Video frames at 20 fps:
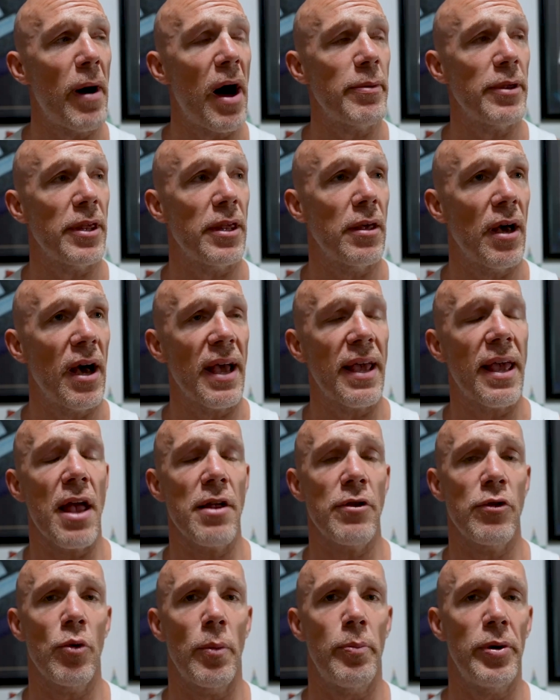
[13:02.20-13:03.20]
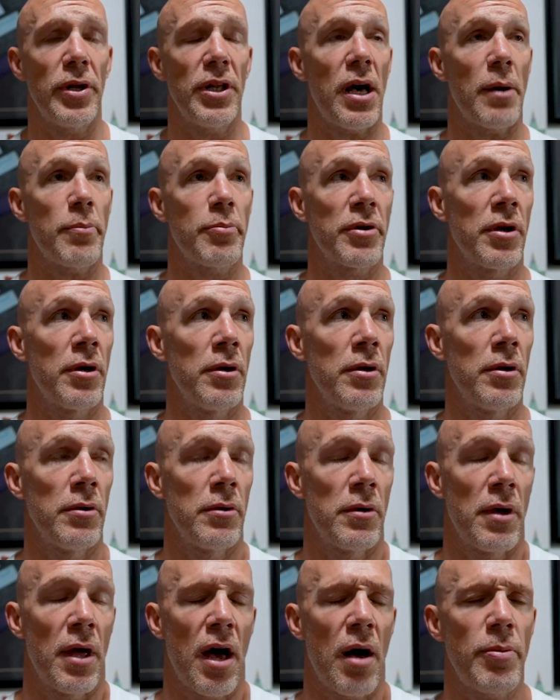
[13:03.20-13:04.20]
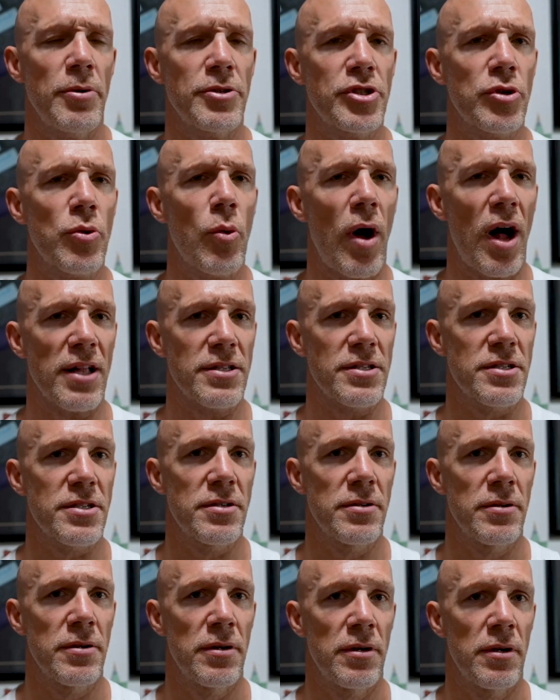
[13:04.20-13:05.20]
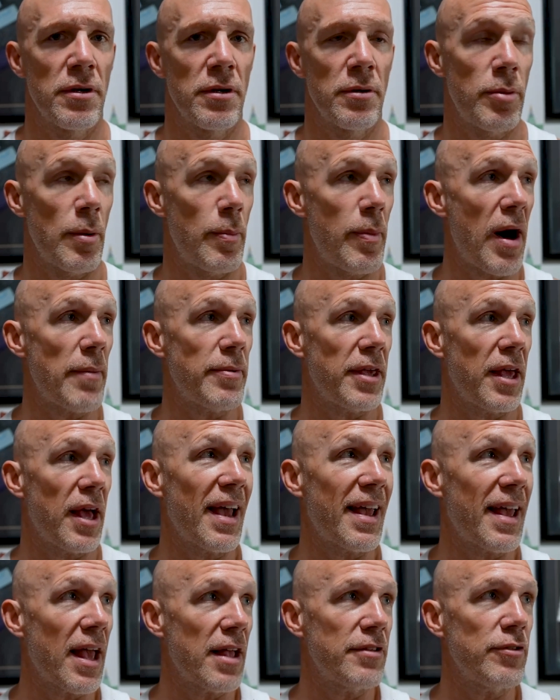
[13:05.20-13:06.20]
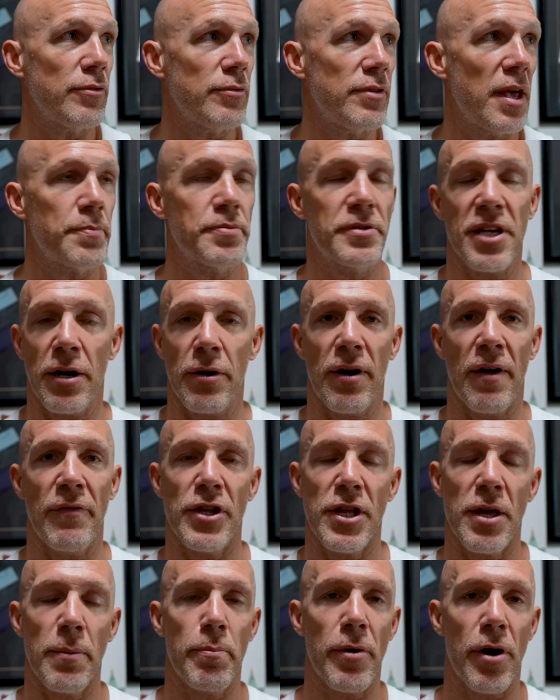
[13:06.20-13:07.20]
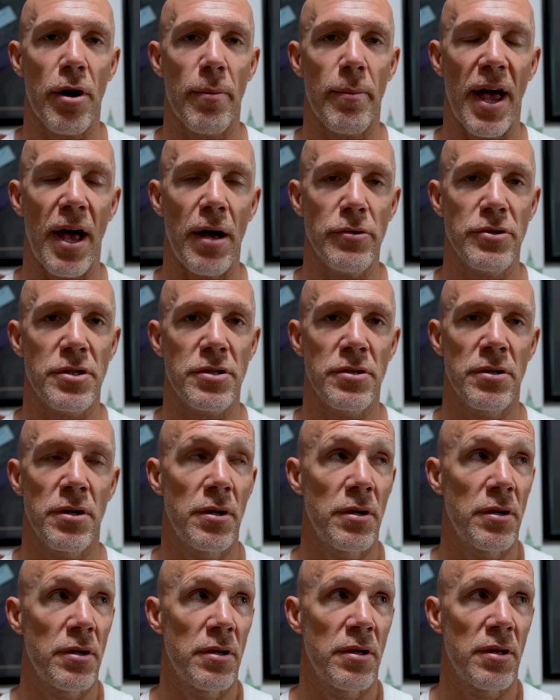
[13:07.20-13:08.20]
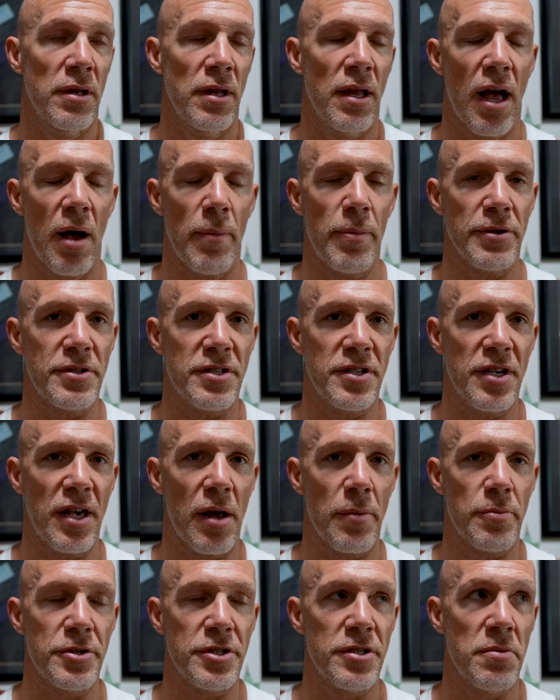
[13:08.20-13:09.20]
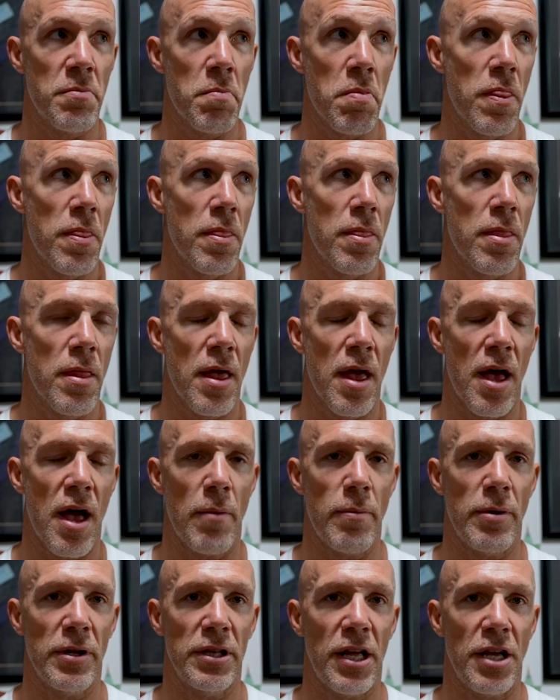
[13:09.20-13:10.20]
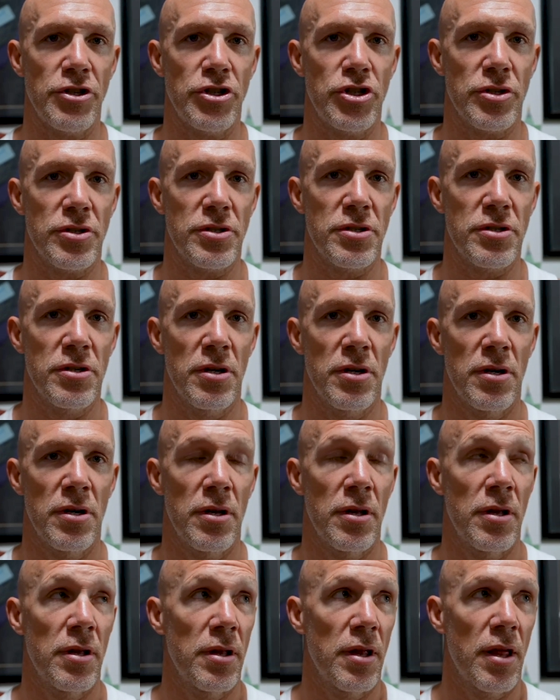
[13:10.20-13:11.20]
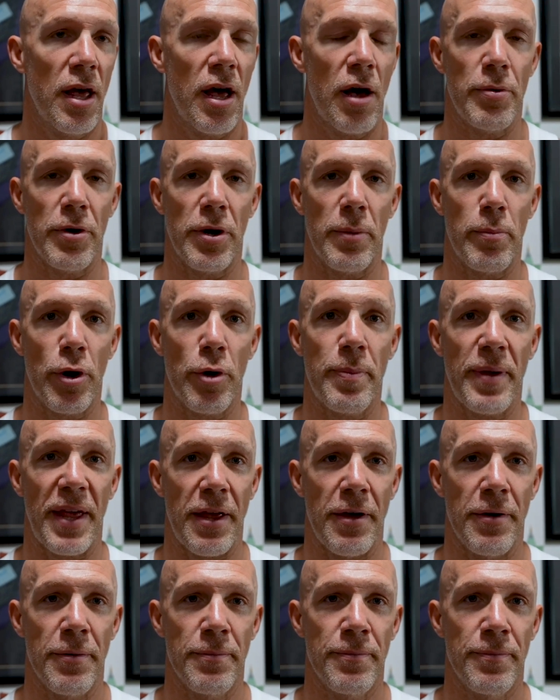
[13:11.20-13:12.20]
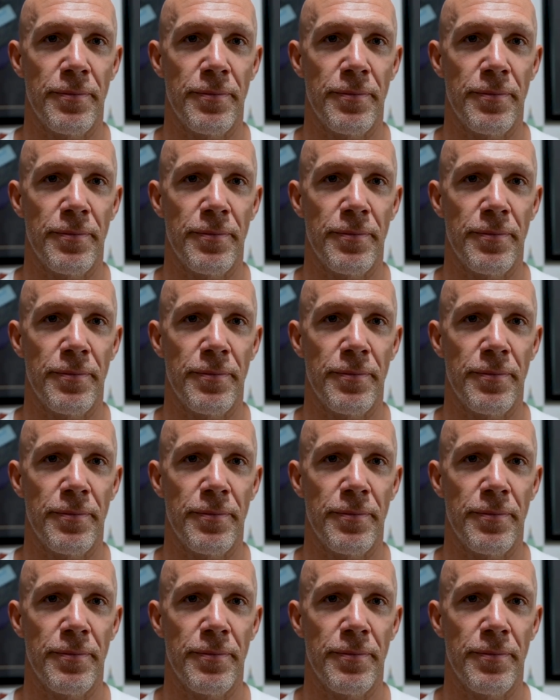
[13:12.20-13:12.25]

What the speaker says: Bobby, I can't do a pull-up. How about squats? But Bobby, I can't do dips. I don't have a dip bar in my house. How about sit-ups? How about lunges? How about a burpee?